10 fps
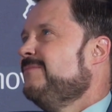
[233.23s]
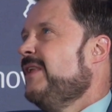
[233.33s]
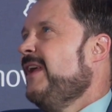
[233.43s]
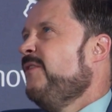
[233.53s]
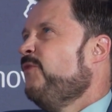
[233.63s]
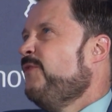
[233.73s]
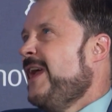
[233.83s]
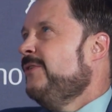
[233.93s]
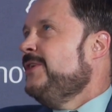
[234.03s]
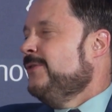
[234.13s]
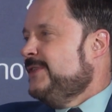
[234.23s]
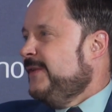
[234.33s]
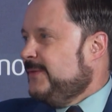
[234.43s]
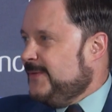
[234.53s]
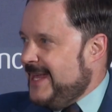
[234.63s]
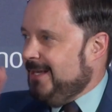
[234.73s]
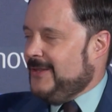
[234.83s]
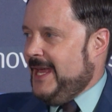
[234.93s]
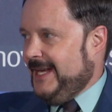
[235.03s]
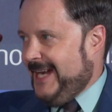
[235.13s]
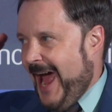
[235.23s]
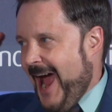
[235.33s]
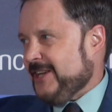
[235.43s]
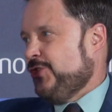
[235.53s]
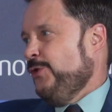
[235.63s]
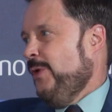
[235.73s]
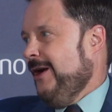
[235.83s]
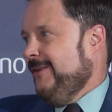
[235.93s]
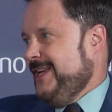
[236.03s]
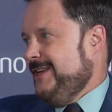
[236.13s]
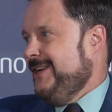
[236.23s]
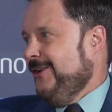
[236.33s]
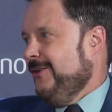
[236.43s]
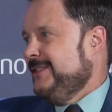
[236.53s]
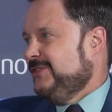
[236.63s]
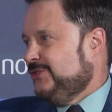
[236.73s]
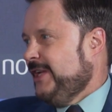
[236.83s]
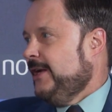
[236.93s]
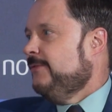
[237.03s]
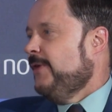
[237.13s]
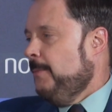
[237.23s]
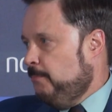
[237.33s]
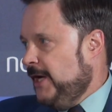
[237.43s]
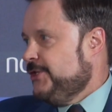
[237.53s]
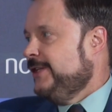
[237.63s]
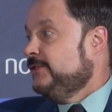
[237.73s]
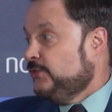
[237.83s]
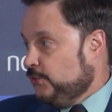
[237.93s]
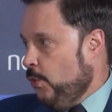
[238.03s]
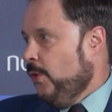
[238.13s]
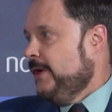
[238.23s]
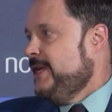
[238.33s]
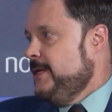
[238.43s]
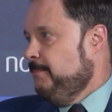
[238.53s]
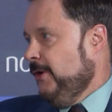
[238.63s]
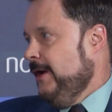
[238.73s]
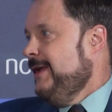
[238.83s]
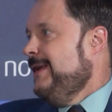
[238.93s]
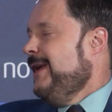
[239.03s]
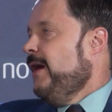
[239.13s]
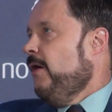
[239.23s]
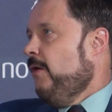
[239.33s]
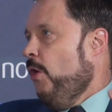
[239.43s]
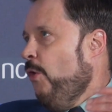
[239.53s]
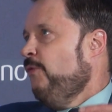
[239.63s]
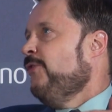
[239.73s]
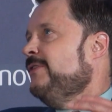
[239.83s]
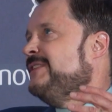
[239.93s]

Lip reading: a failure to think like an actuary here instead of a budget score. Over